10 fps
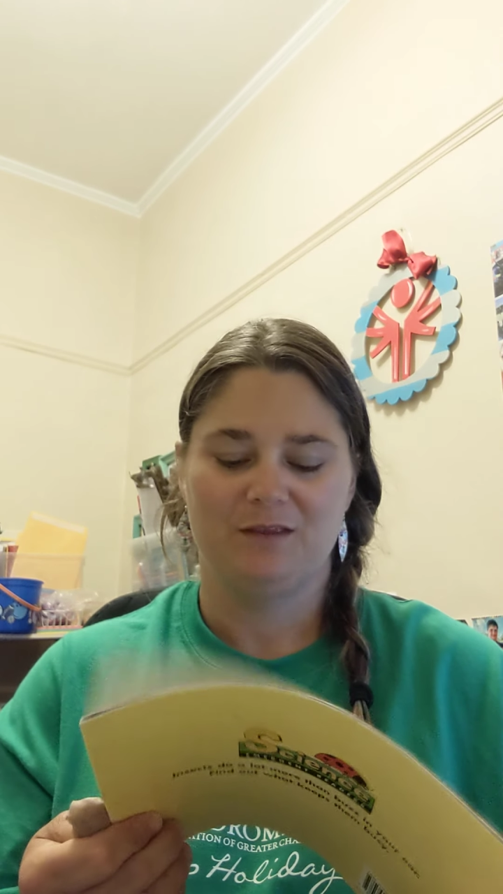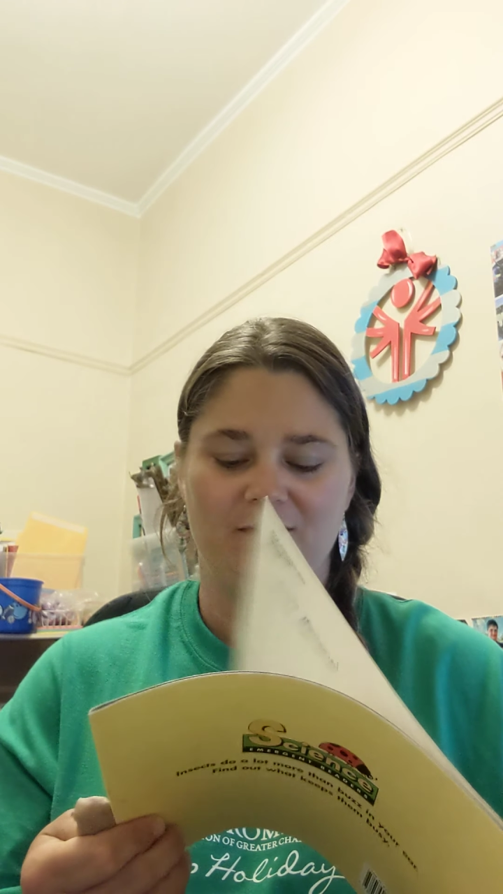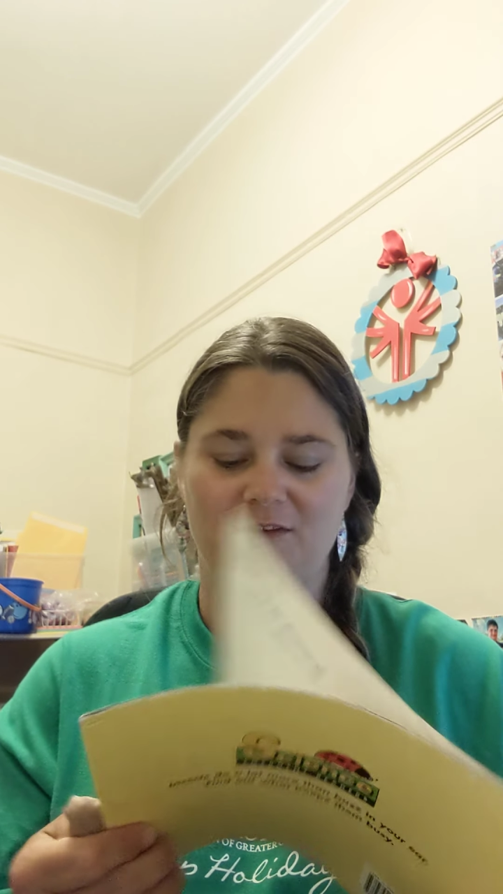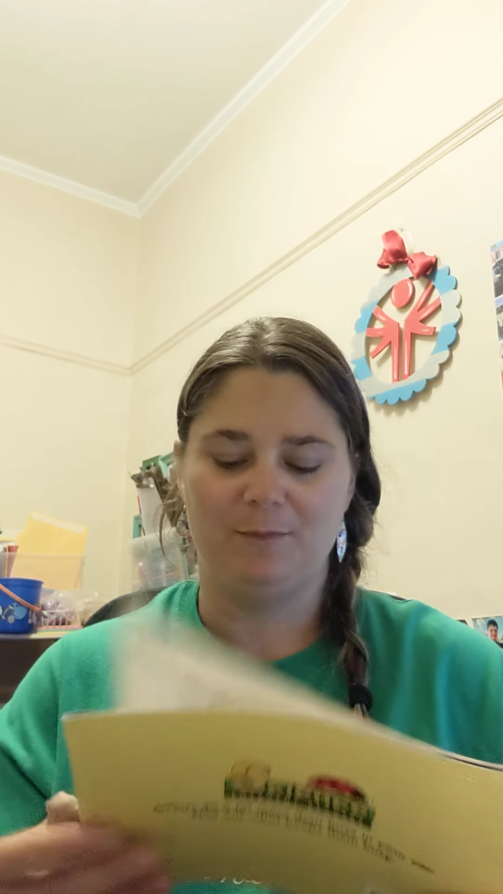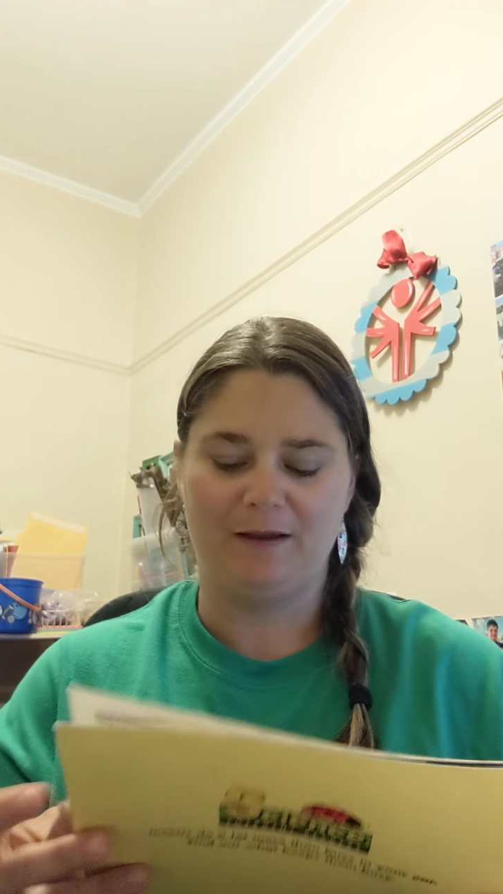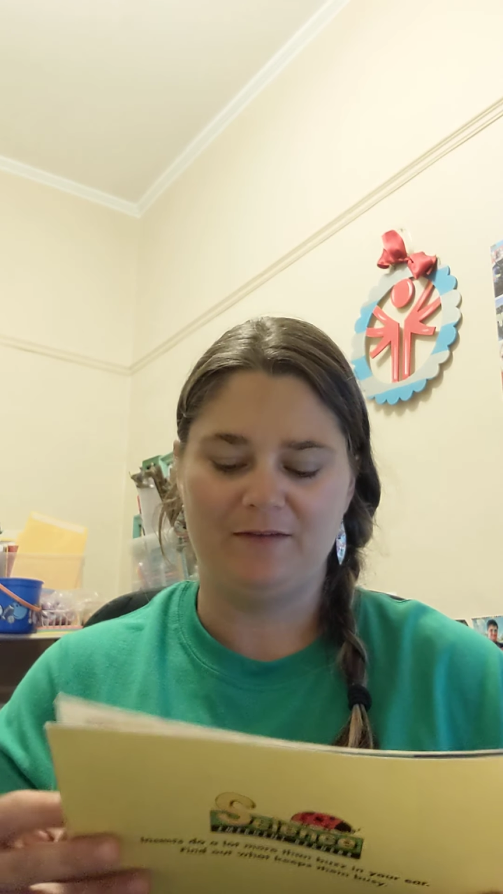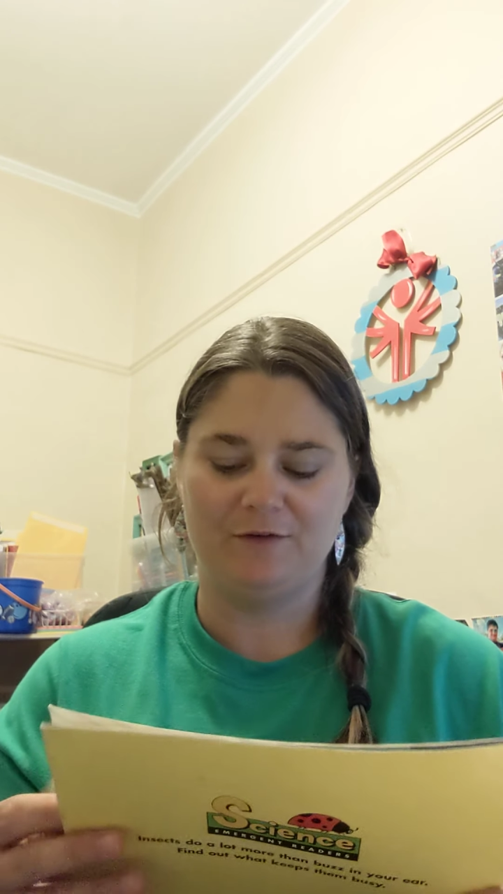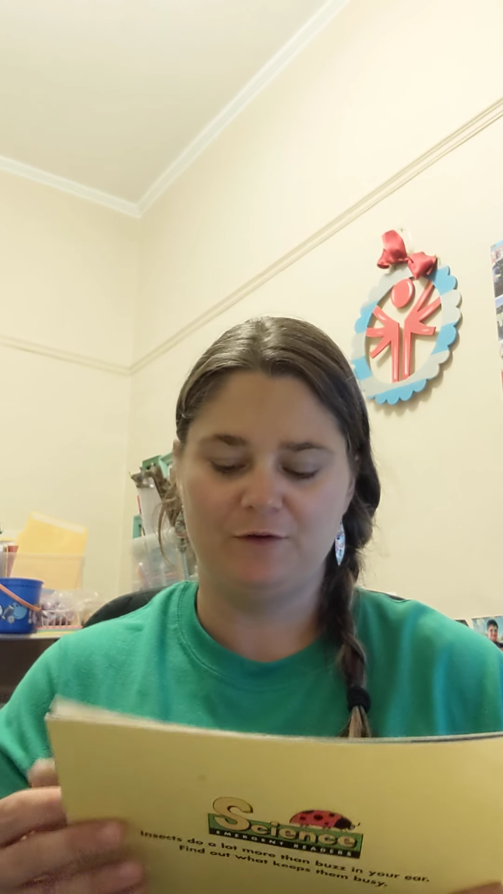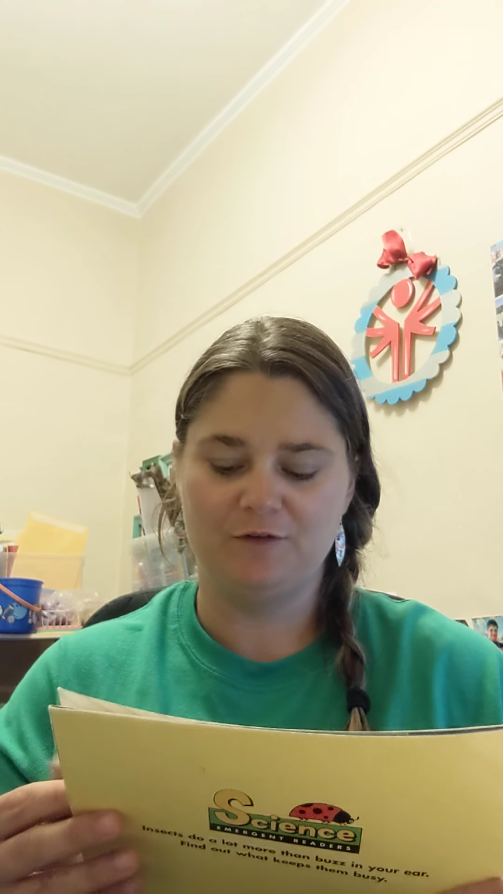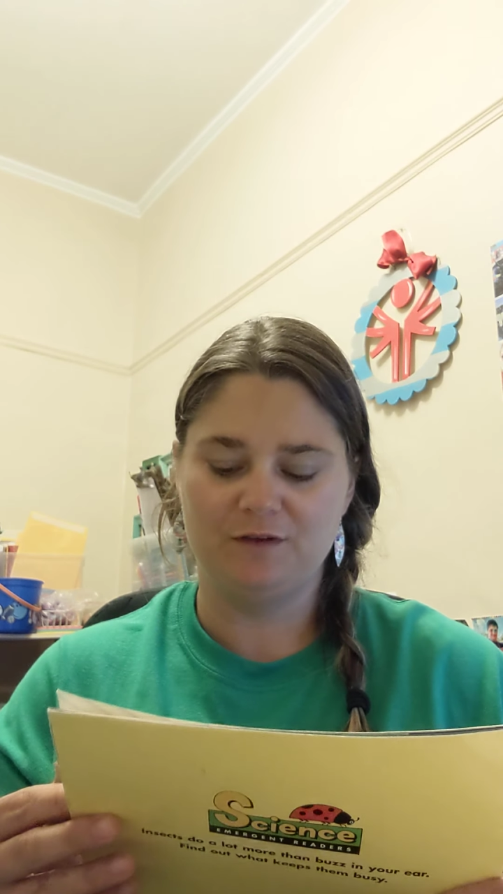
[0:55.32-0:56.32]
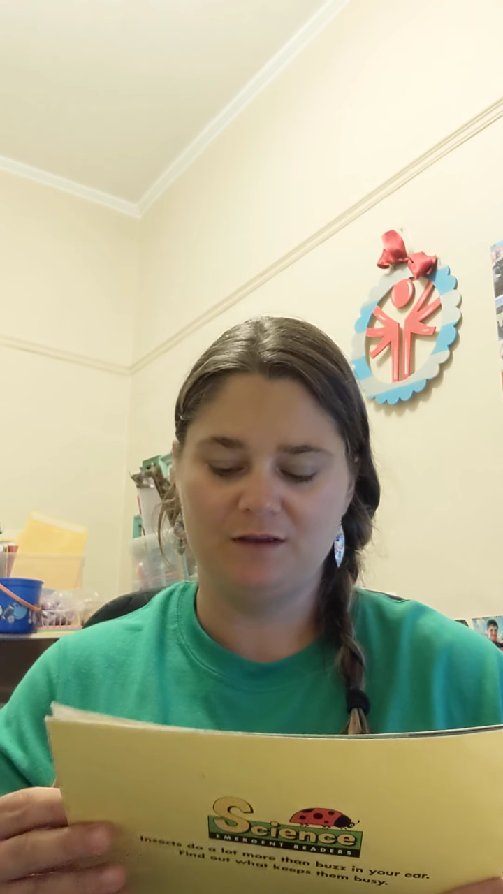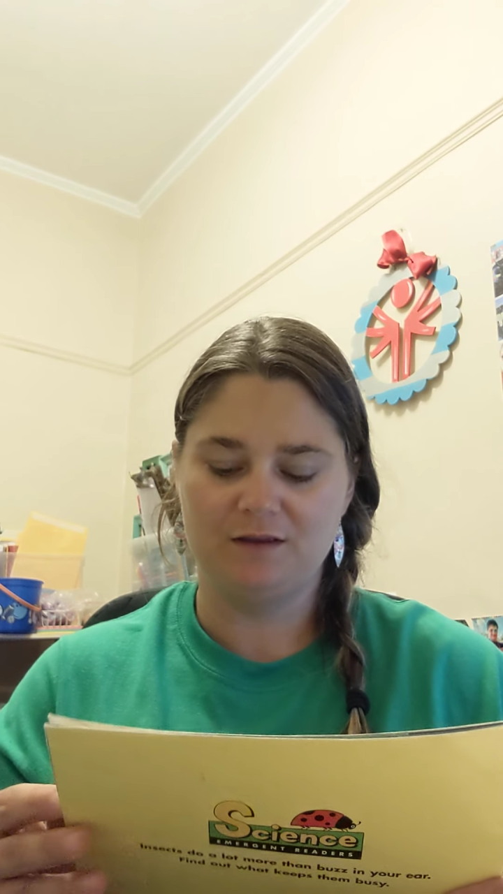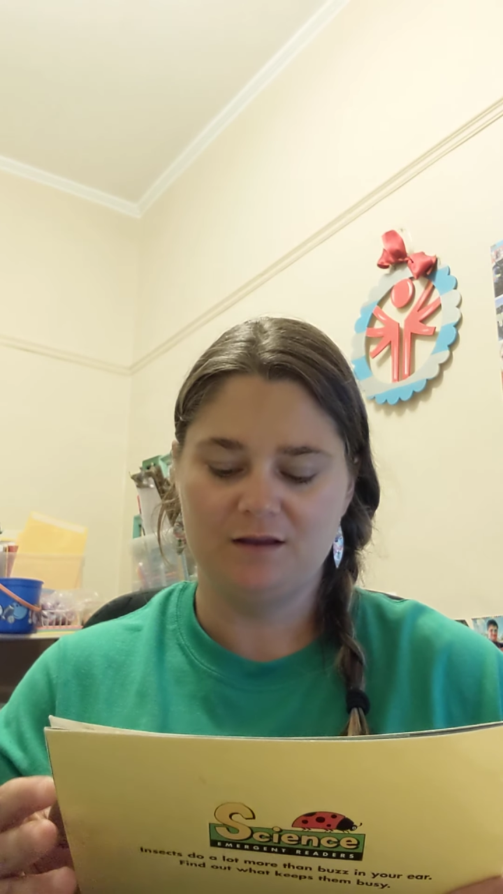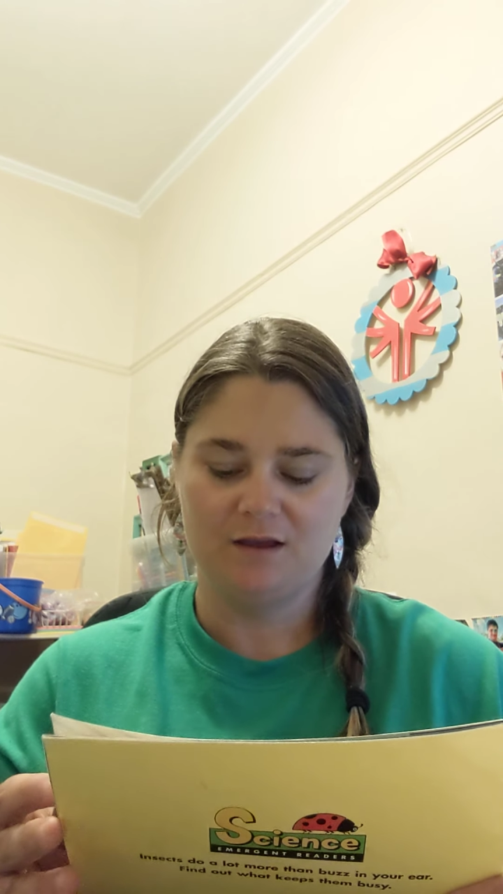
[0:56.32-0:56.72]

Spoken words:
this is by Susan